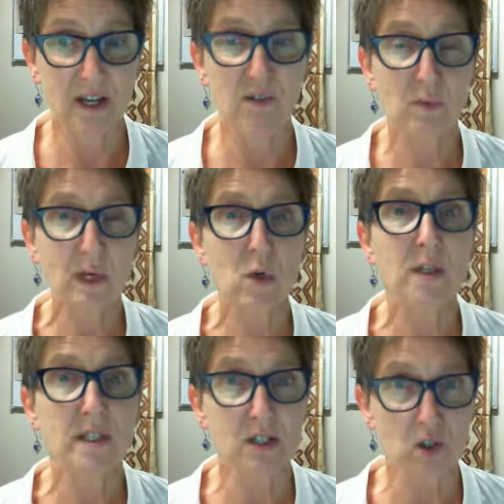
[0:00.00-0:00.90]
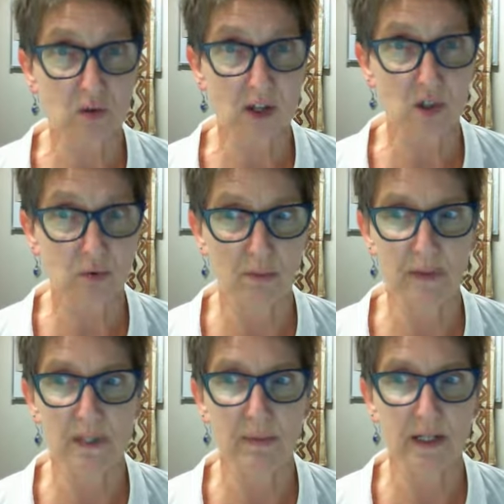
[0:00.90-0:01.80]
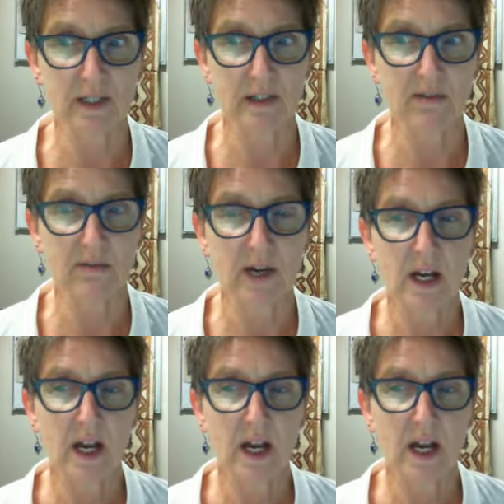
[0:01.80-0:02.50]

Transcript: if we look at the structural perspective,